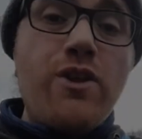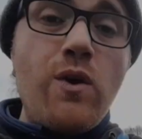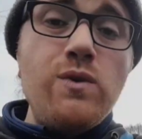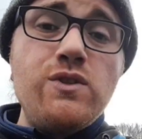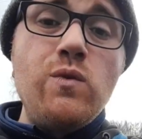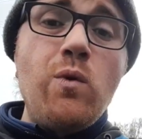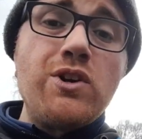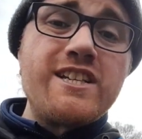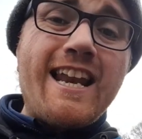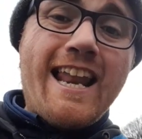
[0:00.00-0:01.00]
those who
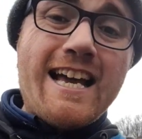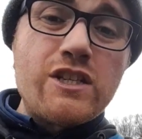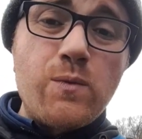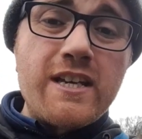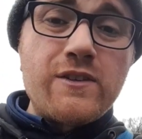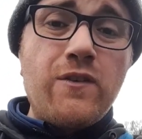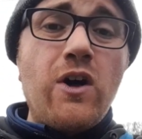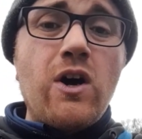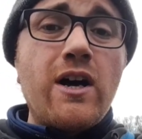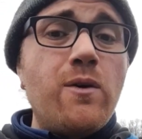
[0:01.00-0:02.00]
watched last week's vlog,